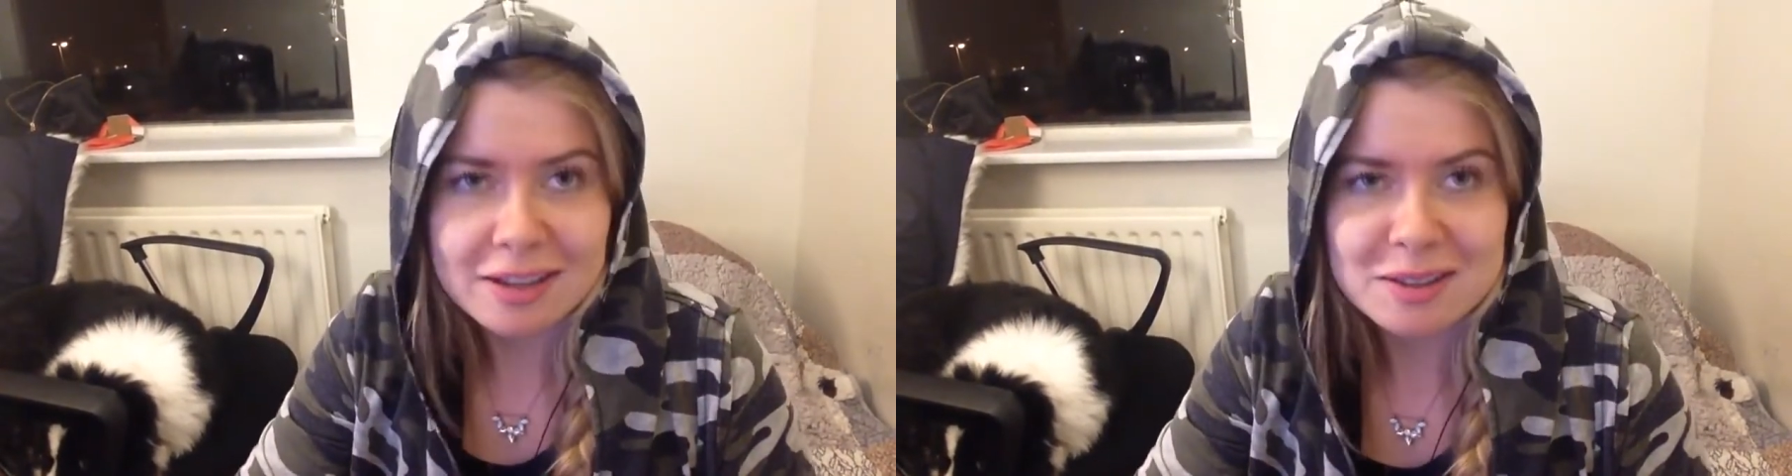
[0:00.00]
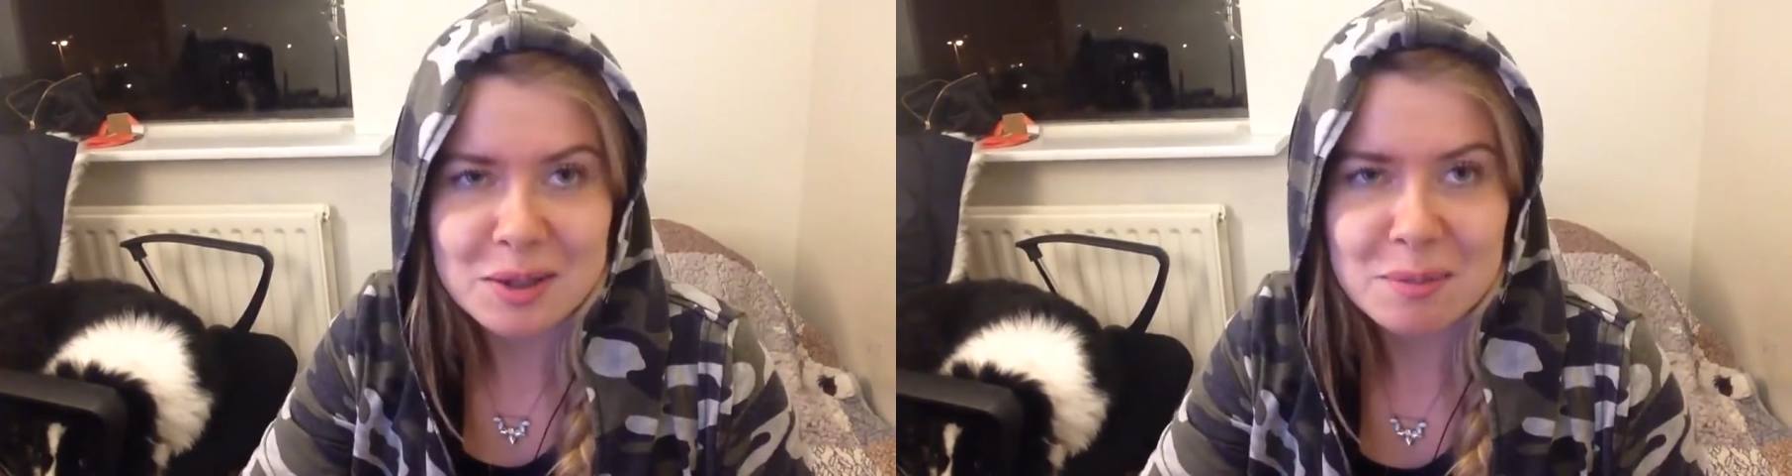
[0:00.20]

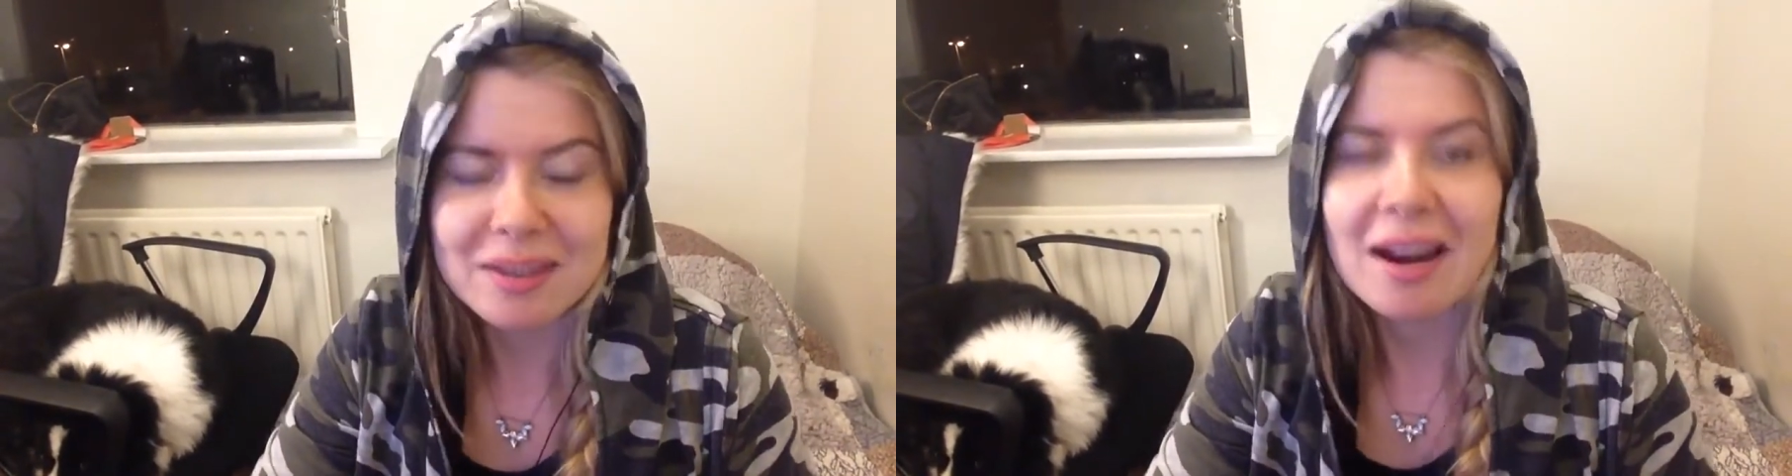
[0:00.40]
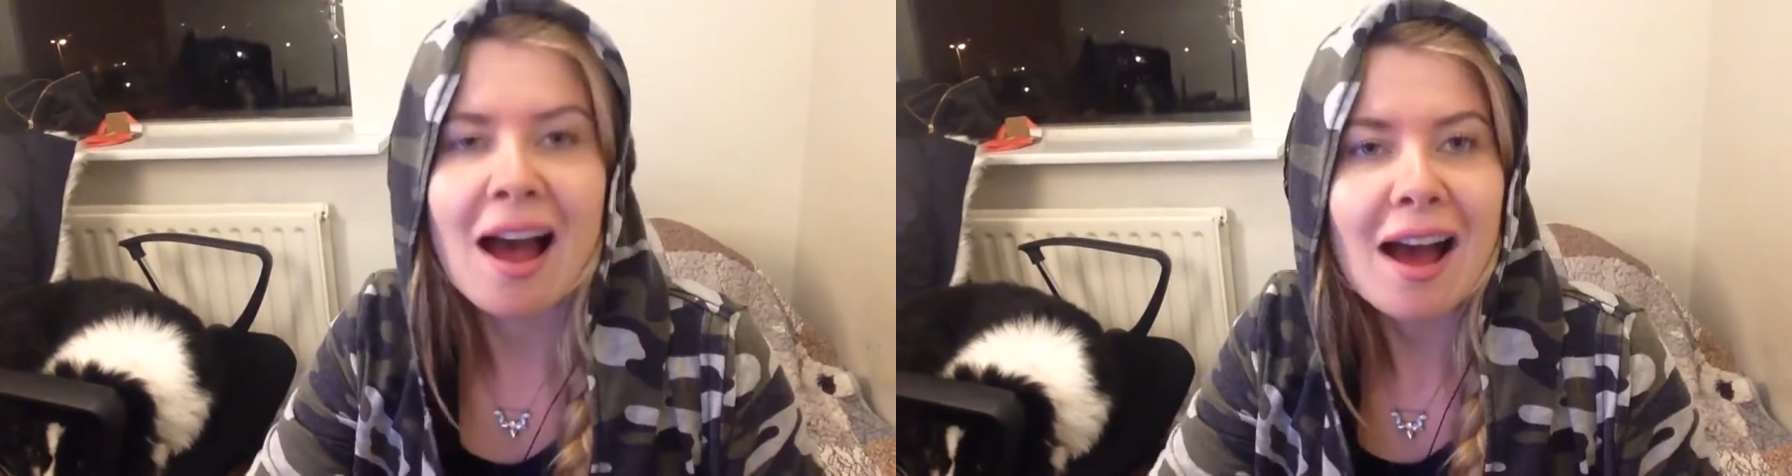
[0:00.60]
that's
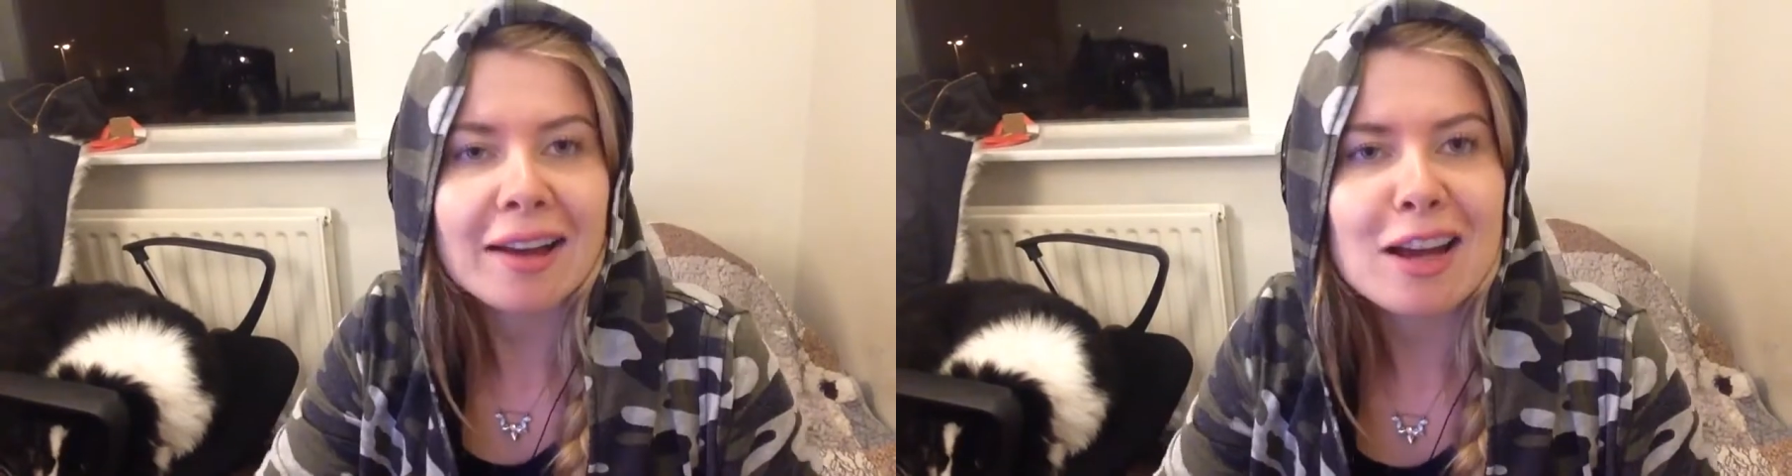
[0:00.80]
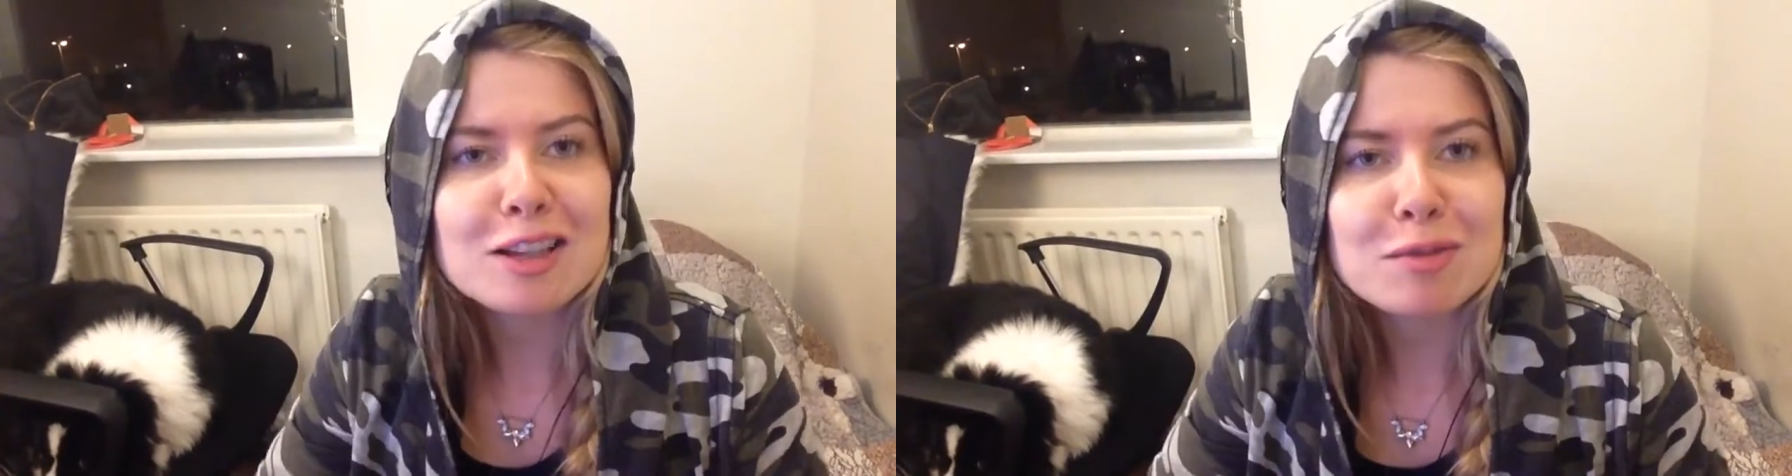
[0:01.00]
something.
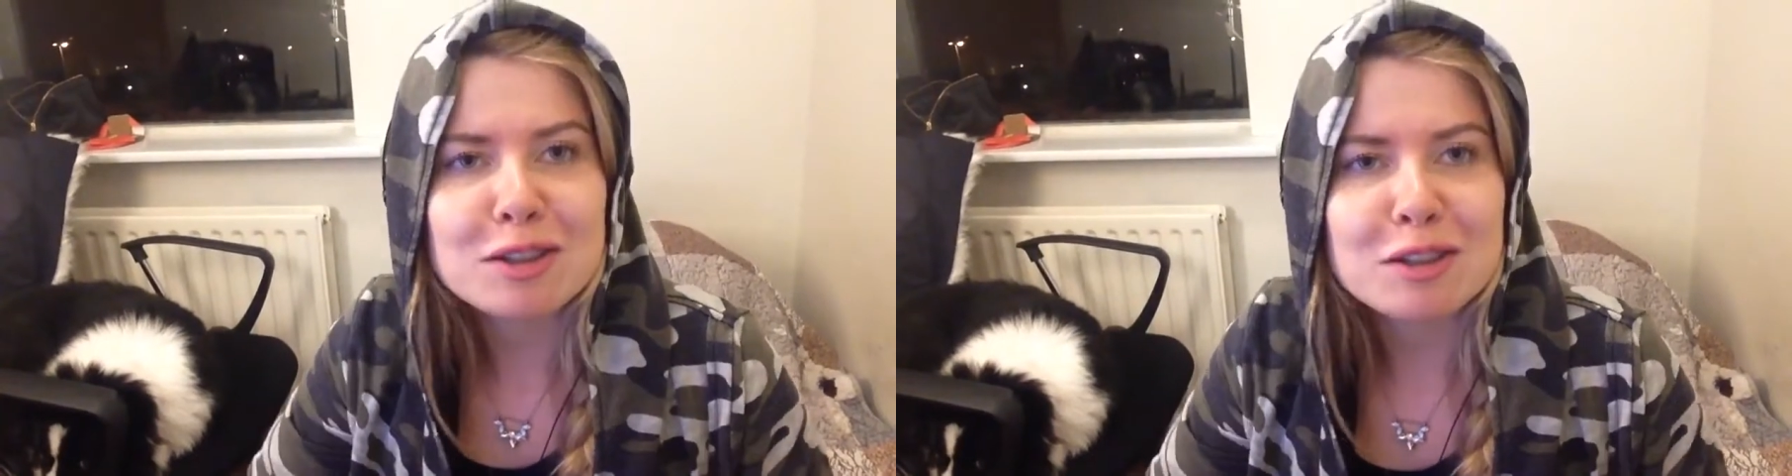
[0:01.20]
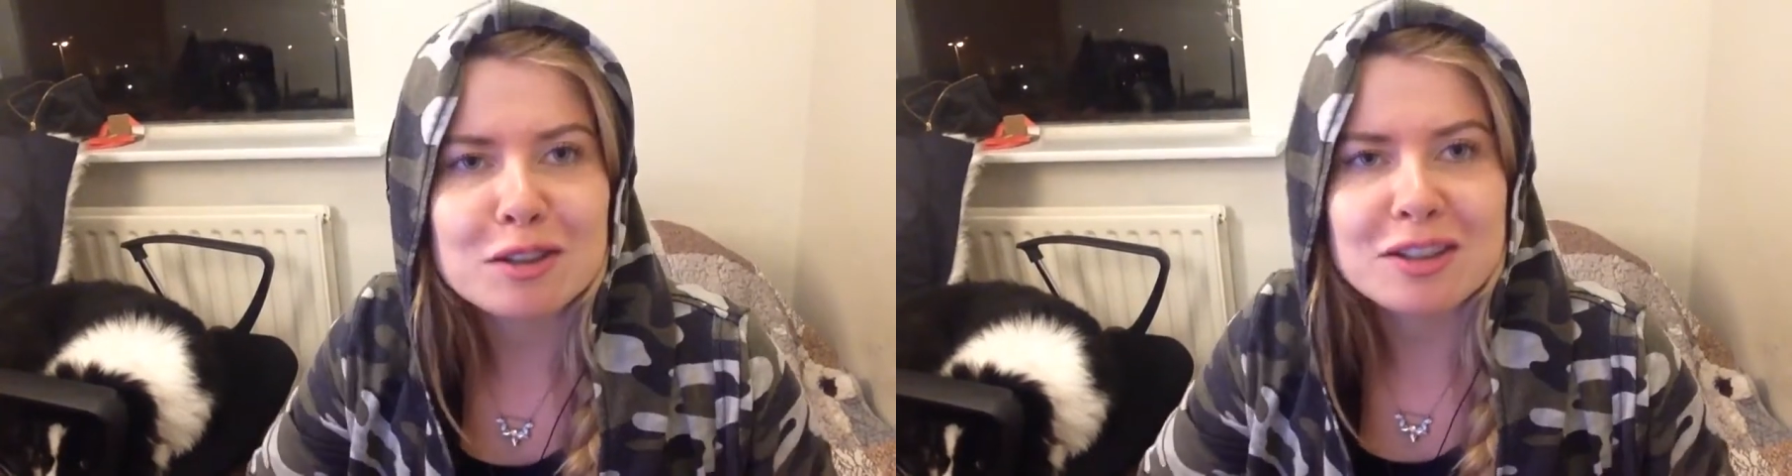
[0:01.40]
I guess we
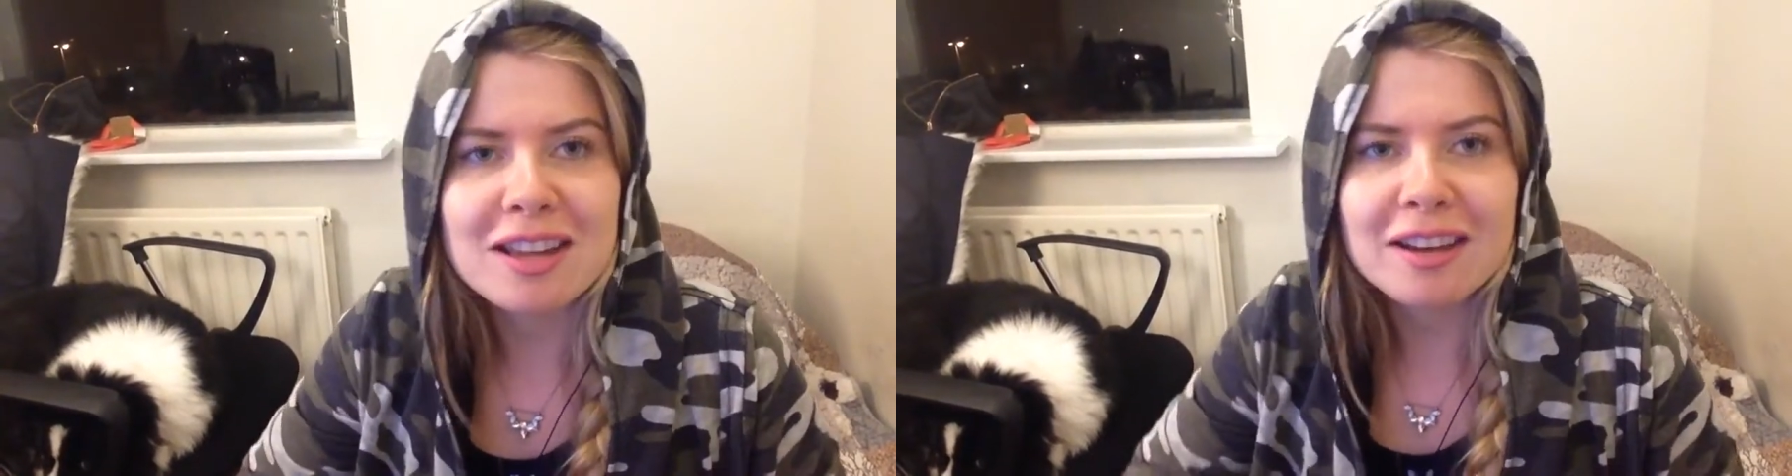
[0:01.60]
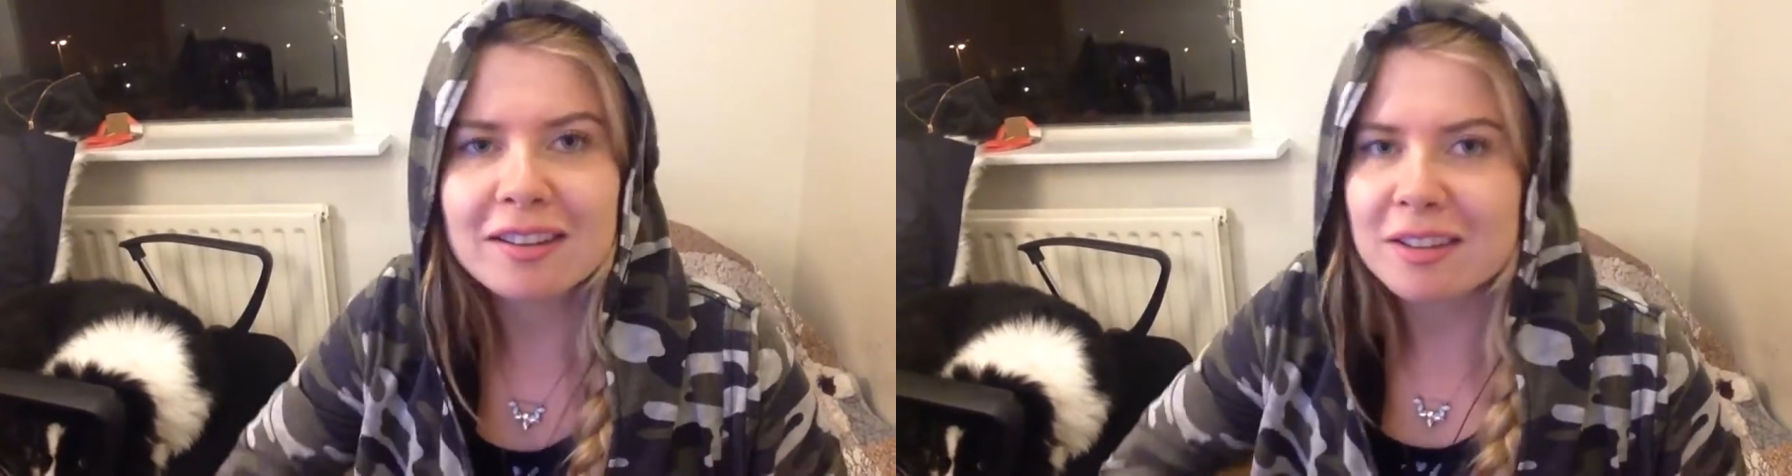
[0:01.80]
should just start